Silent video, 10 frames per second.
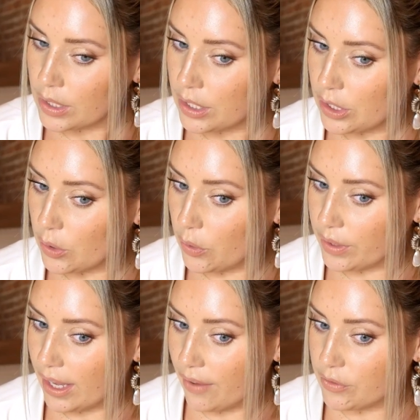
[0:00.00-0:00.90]
You
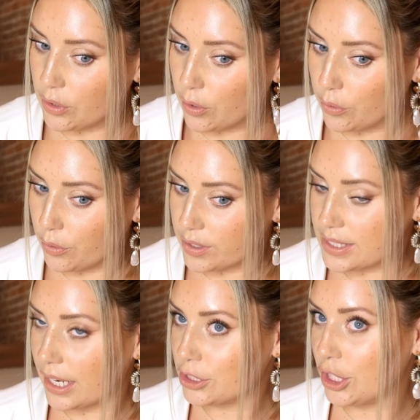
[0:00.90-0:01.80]
only have to go through the
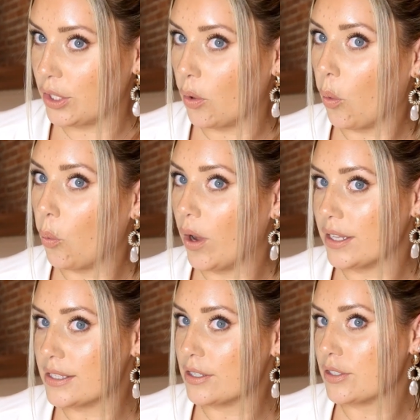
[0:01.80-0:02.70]
section
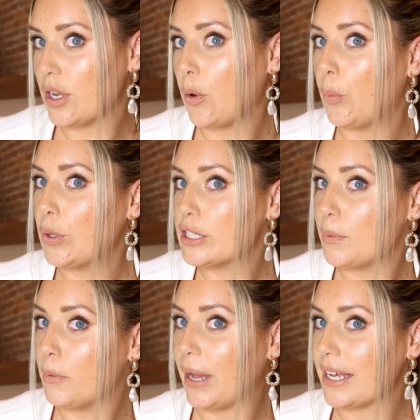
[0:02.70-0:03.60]
once. There's no
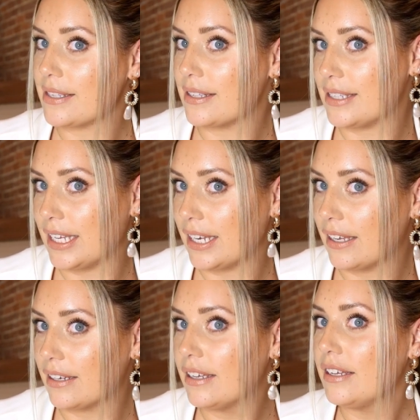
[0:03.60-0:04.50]
multiple passes
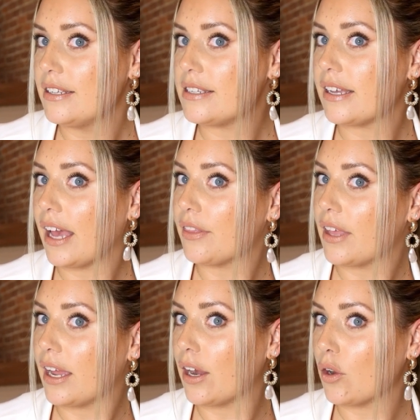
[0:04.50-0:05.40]
needed to get the
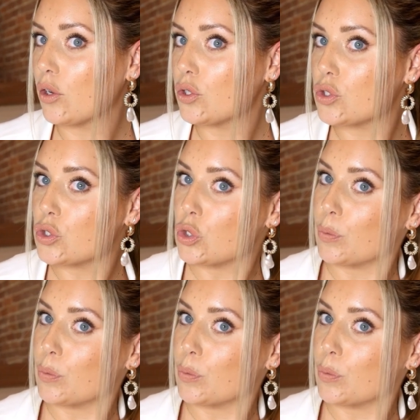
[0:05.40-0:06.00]
hair super